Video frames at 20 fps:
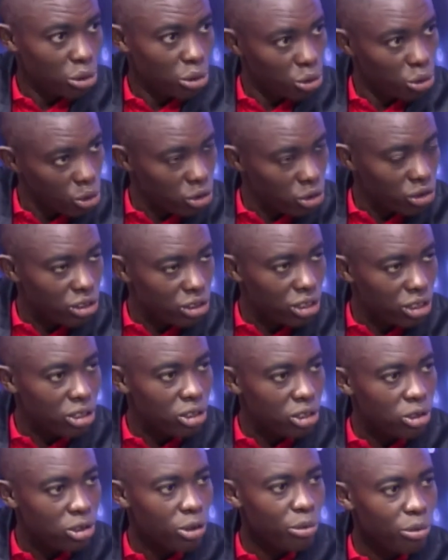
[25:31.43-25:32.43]
You
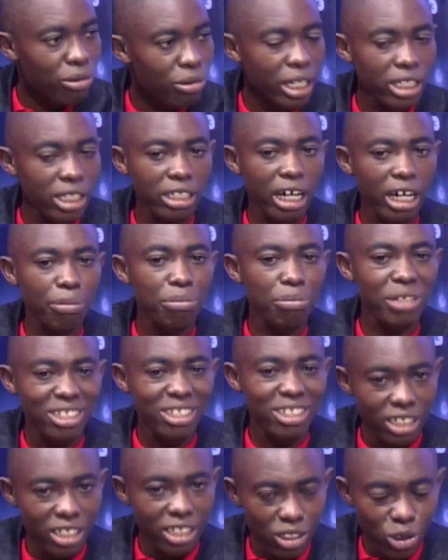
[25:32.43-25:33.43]
still remain that
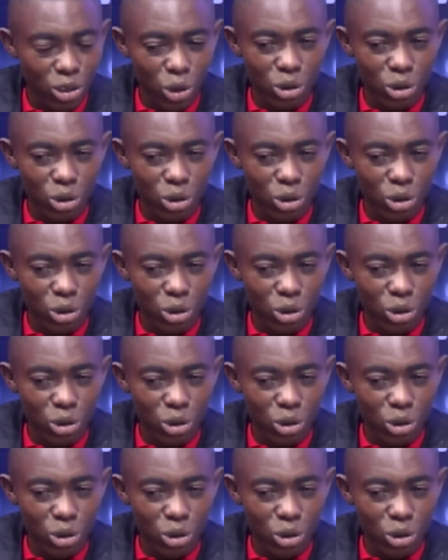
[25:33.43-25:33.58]
mediator.